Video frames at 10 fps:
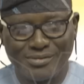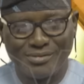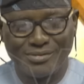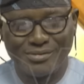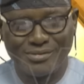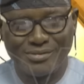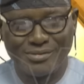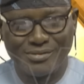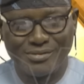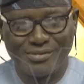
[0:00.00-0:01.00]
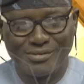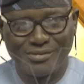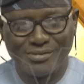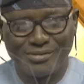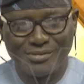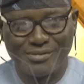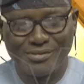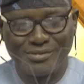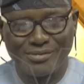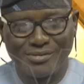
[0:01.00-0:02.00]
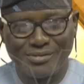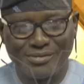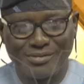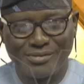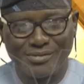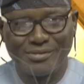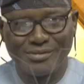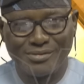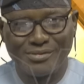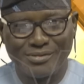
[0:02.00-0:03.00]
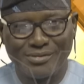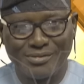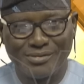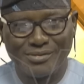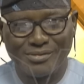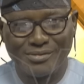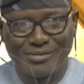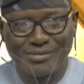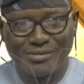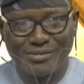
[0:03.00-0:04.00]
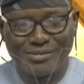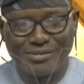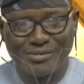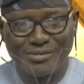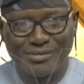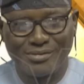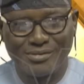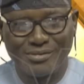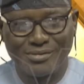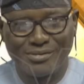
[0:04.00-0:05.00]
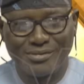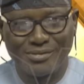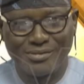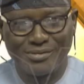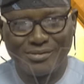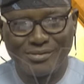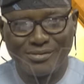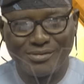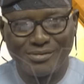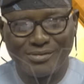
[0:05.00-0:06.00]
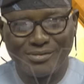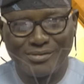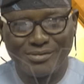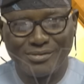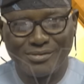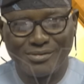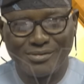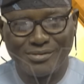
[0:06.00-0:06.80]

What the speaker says: (not speaking)